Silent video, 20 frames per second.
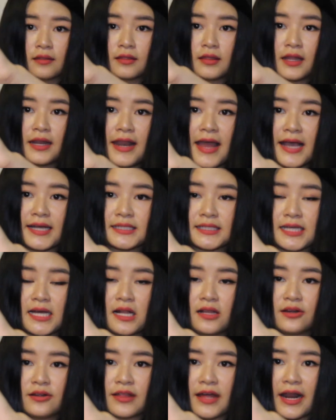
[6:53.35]
The next
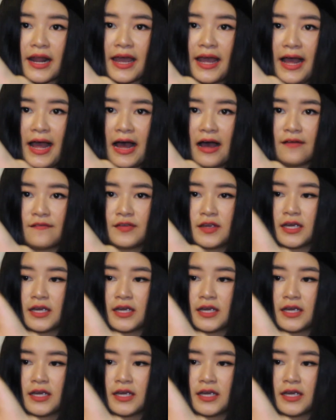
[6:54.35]
color that I have